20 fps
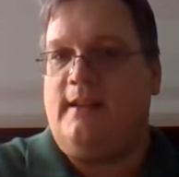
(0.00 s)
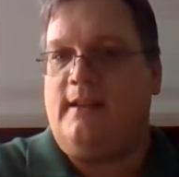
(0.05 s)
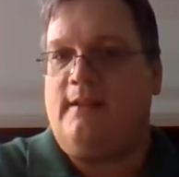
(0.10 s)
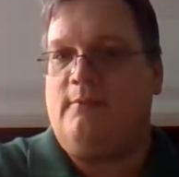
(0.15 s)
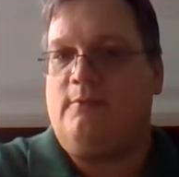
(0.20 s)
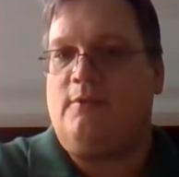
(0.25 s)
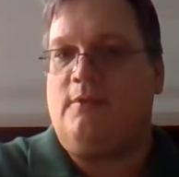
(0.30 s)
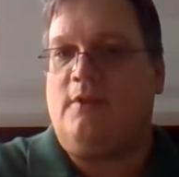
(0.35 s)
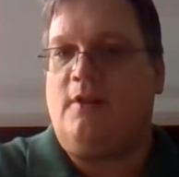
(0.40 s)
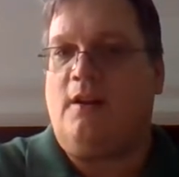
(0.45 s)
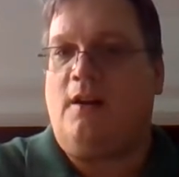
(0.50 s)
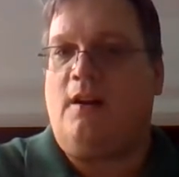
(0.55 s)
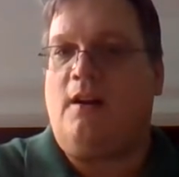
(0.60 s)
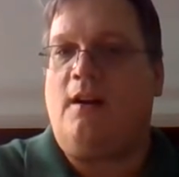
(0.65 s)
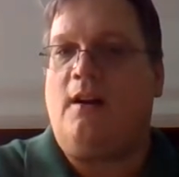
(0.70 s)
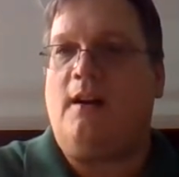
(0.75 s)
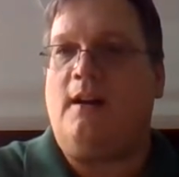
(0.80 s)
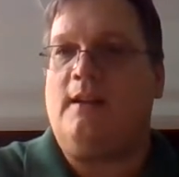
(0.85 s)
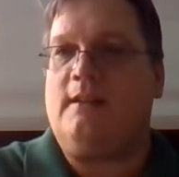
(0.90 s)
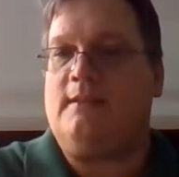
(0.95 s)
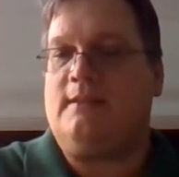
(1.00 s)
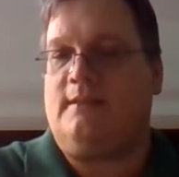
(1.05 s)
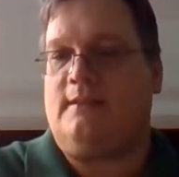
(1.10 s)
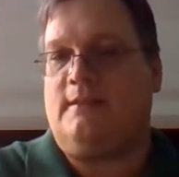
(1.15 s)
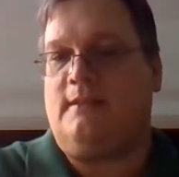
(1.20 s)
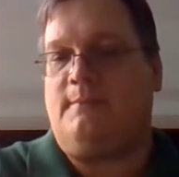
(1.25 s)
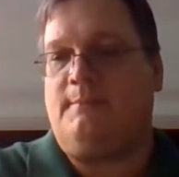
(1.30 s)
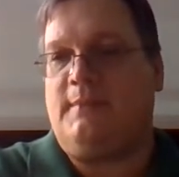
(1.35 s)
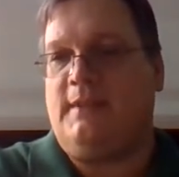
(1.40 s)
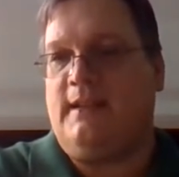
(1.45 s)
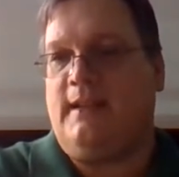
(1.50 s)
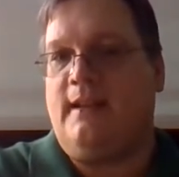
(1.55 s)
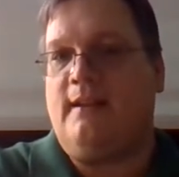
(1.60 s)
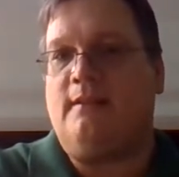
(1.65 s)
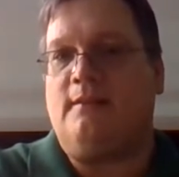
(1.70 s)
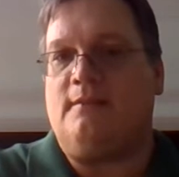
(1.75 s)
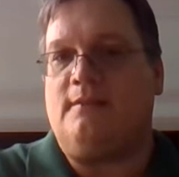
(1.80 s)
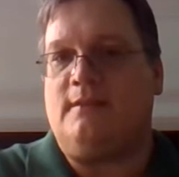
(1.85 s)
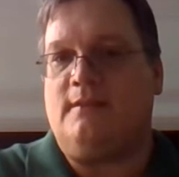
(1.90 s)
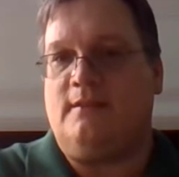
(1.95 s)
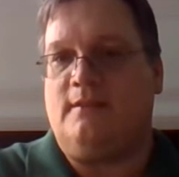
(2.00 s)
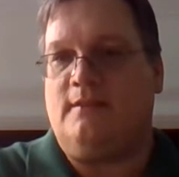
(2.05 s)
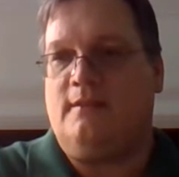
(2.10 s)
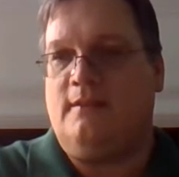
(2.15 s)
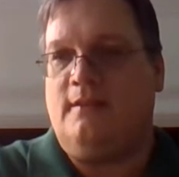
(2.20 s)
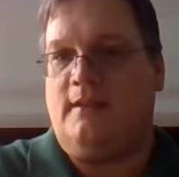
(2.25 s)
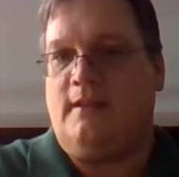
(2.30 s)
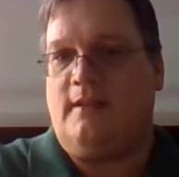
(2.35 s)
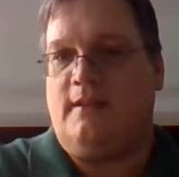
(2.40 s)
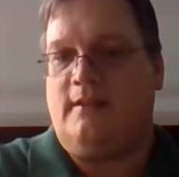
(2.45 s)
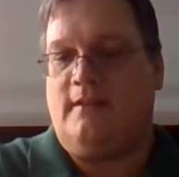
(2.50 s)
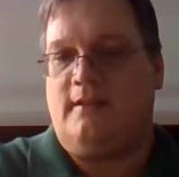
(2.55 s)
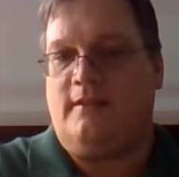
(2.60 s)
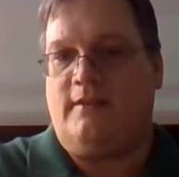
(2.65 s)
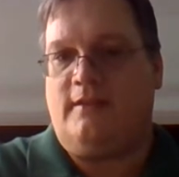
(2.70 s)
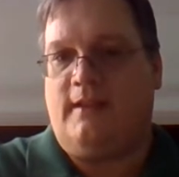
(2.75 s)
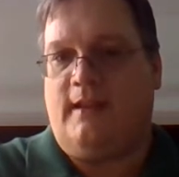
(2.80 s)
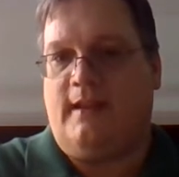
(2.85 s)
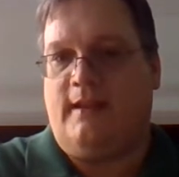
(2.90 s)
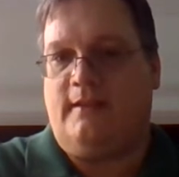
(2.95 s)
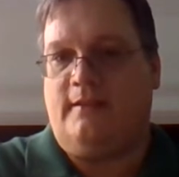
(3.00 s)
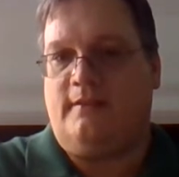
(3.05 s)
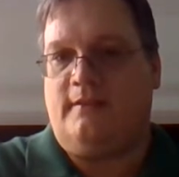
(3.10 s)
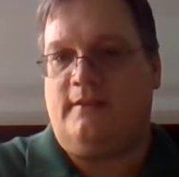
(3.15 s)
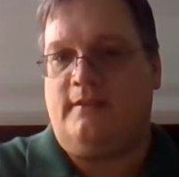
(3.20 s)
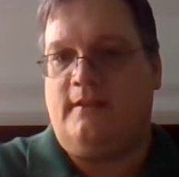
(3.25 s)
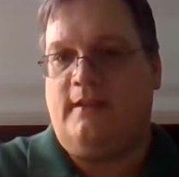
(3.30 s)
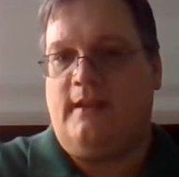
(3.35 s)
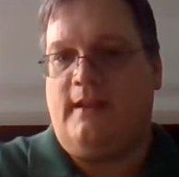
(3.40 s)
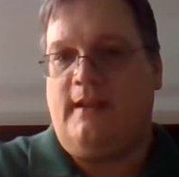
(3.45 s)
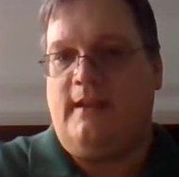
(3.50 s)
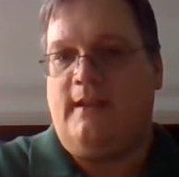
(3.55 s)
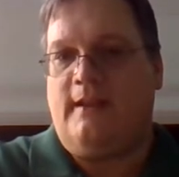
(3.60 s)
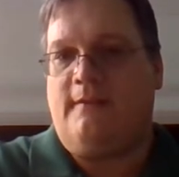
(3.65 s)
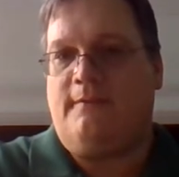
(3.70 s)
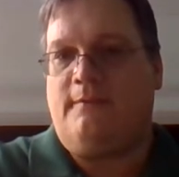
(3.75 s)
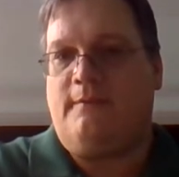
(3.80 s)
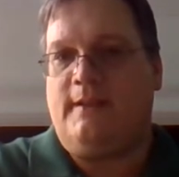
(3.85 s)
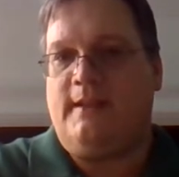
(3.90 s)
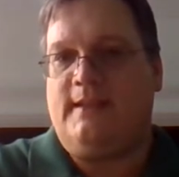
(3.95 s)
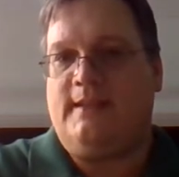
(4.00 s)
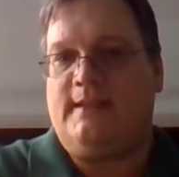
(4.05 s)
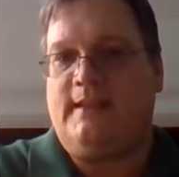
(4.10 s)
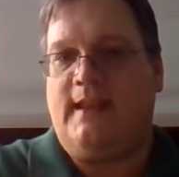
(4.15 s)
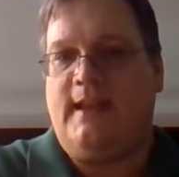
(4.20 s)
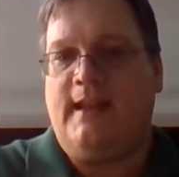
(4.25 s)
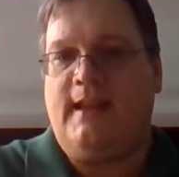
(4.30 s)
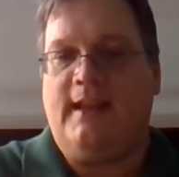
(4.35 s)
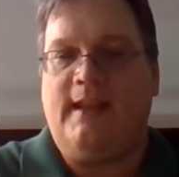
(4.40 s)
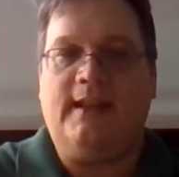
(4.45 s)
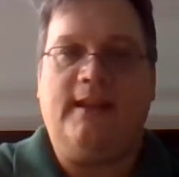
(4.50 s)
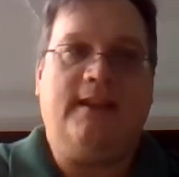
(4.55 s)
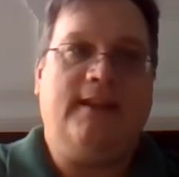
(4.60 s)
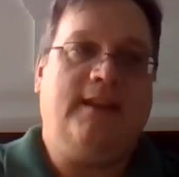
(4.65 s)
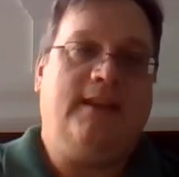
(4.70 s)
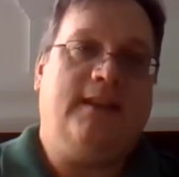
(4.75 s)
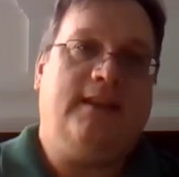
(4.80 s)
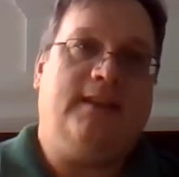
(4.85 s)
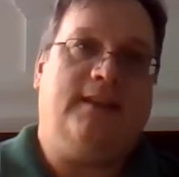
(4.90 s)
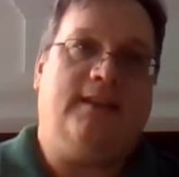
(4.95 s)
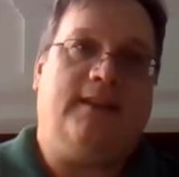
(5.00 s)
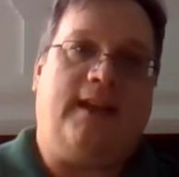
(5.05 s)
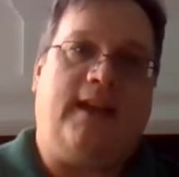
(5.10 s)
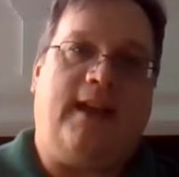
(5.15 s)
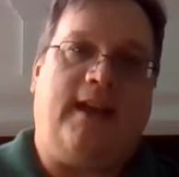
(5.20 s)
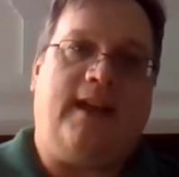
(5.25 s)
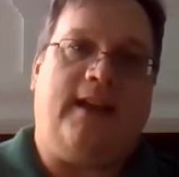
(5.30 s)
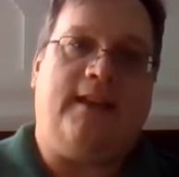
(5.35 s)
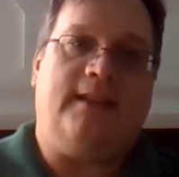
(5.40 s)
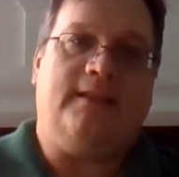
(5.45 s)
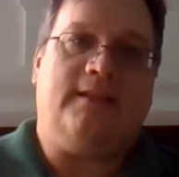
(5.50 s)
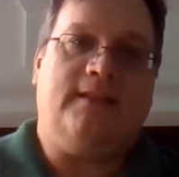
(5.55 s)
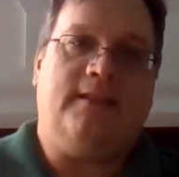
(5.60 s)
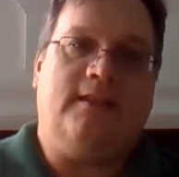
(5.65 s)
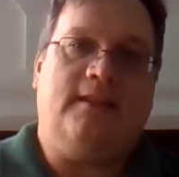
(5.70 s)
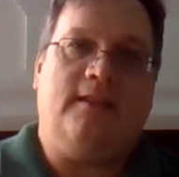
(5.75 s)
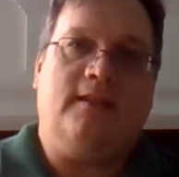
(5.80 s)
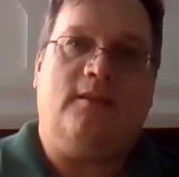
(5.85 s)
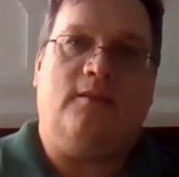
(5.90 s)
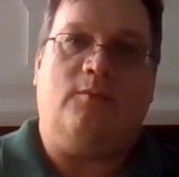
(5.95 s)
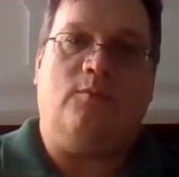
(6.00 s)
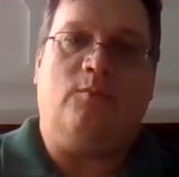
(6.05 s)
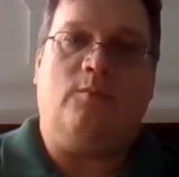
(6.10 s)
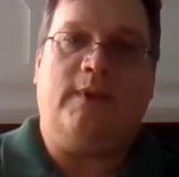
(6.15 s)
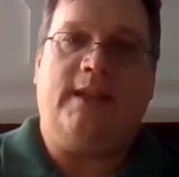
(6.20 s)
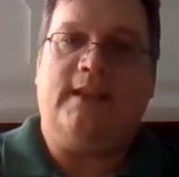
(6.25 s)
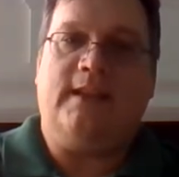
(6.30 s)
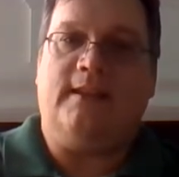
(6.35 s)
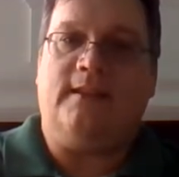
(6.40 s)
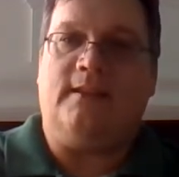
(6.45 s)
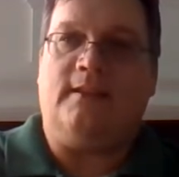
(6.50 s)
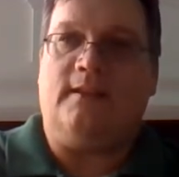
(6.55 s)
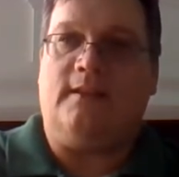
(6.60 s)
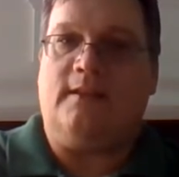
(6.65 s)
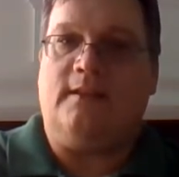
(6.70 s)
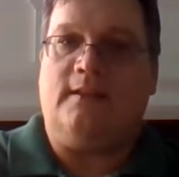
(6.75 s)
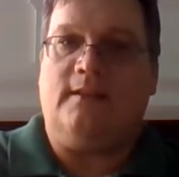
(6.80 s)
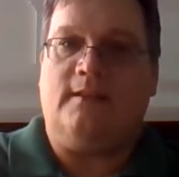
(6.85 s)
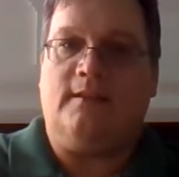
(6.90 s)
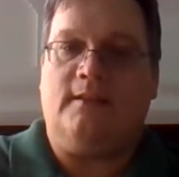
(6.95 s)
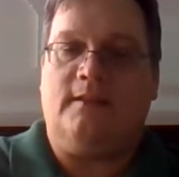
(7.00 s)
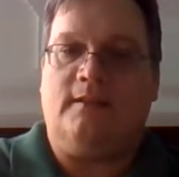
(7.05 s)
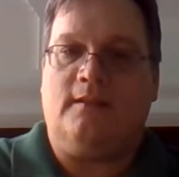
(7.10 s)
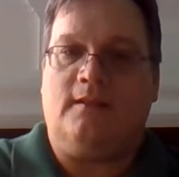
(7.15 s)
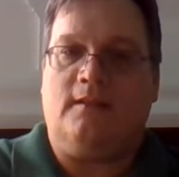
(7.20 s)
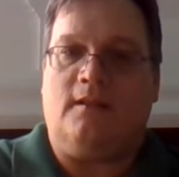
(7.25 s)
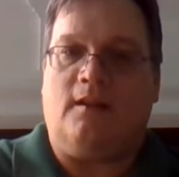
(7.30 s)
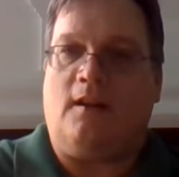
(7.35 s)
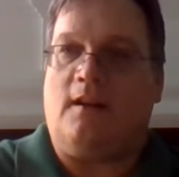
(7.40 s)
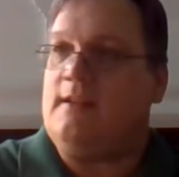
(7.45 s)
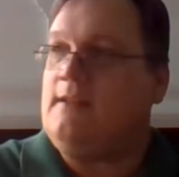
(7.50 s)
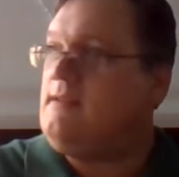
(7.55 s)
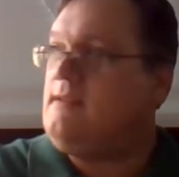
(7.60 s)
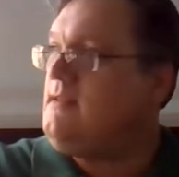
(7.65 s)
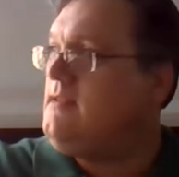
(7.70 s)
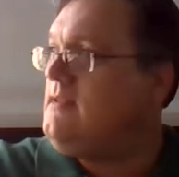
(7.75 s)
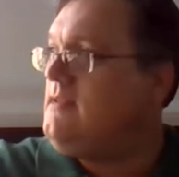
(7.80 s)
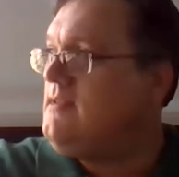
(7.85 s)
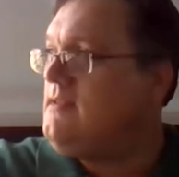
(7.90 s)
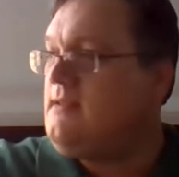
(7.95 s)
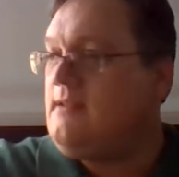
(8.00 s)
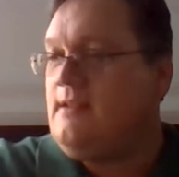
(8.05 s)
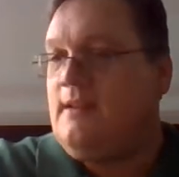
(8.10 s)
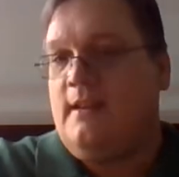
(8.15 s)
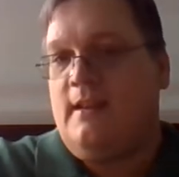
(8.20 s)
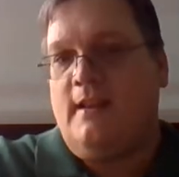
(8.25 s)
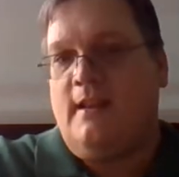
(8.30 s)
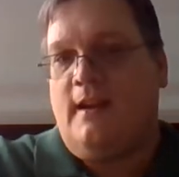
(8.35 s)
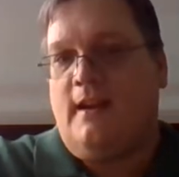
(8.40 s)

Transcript: it will cause something else to change. If we say that wind causes